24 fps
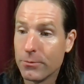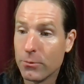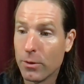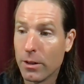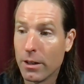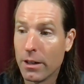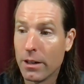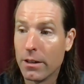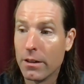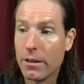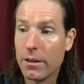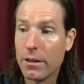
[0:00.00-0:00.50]

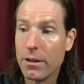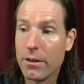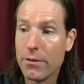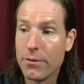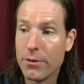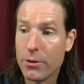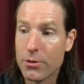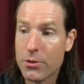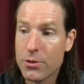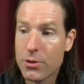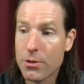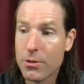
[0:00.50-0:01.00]
Where if
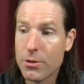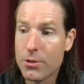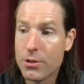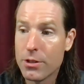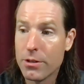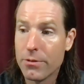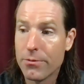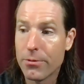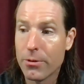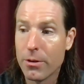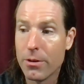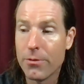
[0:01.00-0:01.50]
you're
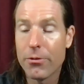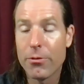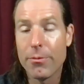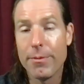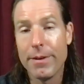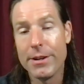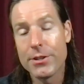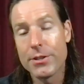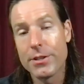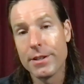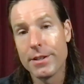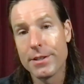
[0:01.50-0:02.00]
searching for
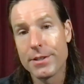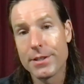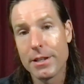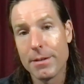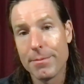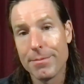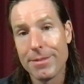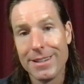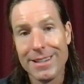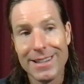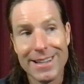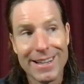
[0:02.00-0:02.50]
information on
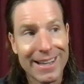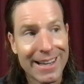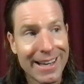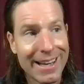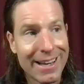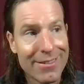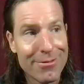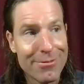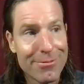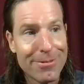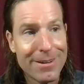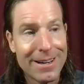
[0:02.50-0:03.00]
something and you
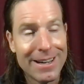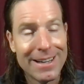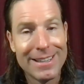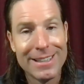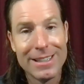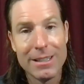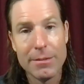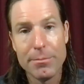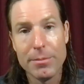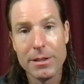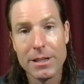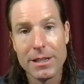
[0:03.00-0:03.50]
can't
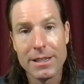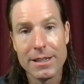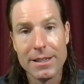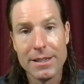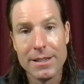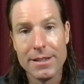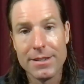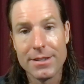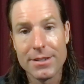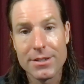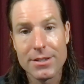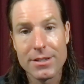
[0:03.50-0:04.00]
find it
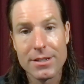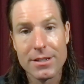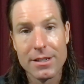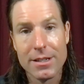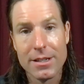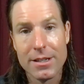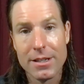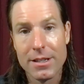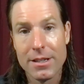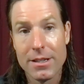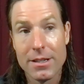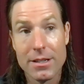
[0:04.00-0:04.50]
because
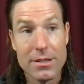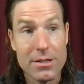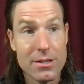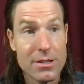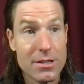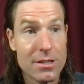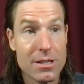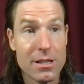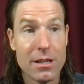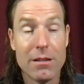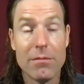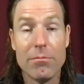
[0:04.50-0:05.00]

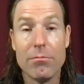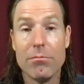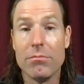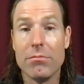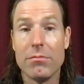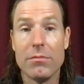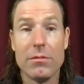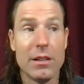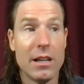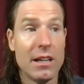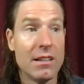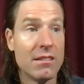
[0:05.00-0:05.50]
some
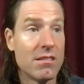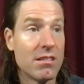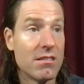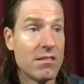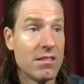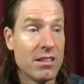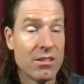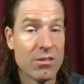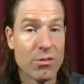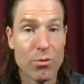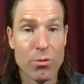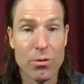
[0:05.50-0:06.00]

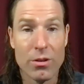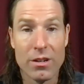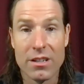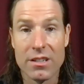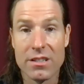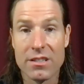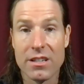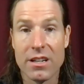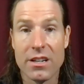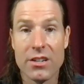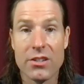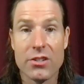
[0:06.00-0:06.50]
entity or
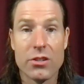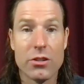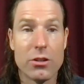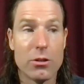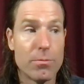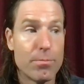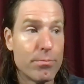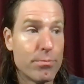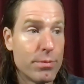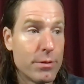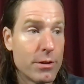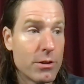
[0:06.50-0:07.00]
organization
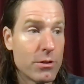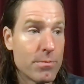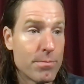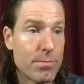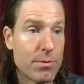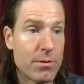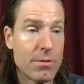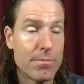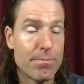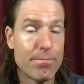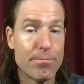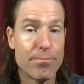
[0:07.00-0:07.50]
or peer,
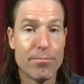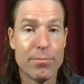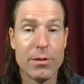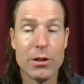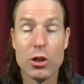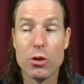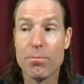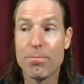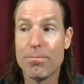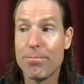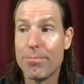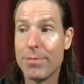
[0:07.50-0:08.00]
per,
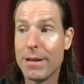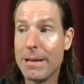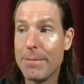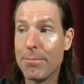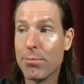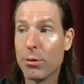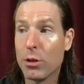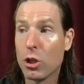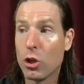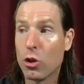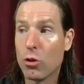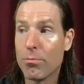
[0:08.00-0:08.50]
peer
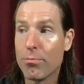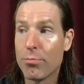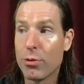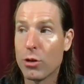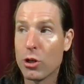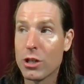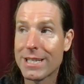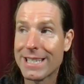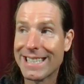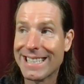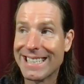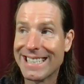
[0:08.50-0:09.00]
people or
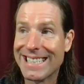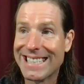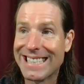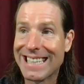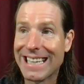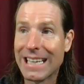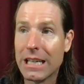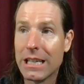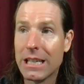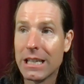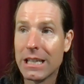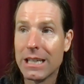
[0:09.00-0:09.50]
persons
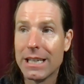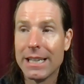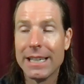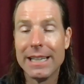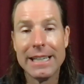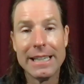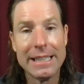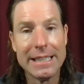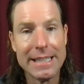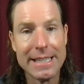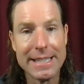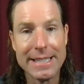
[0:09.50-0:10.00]

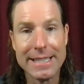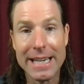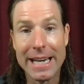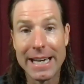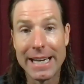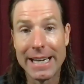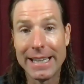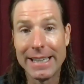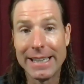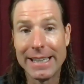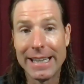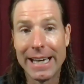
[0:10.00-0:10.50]

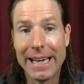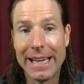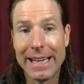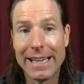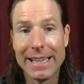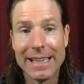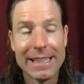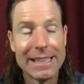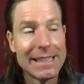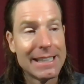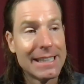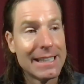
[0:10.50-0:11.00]
decided that
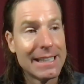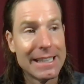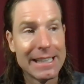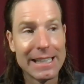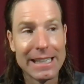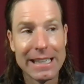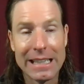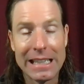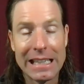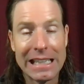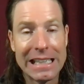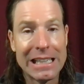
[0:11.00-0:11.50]

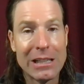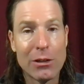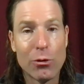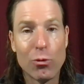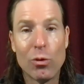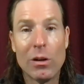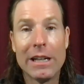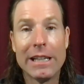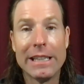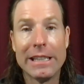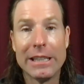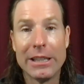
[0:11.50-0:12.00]
they didn't
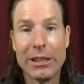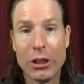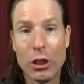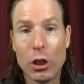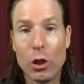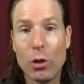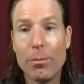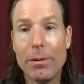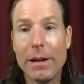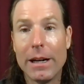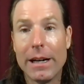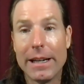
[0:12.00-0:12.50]
want you to
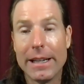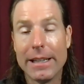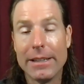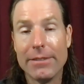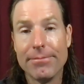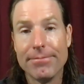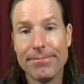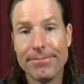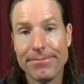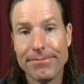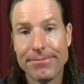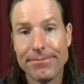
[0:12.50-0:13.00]
know about it.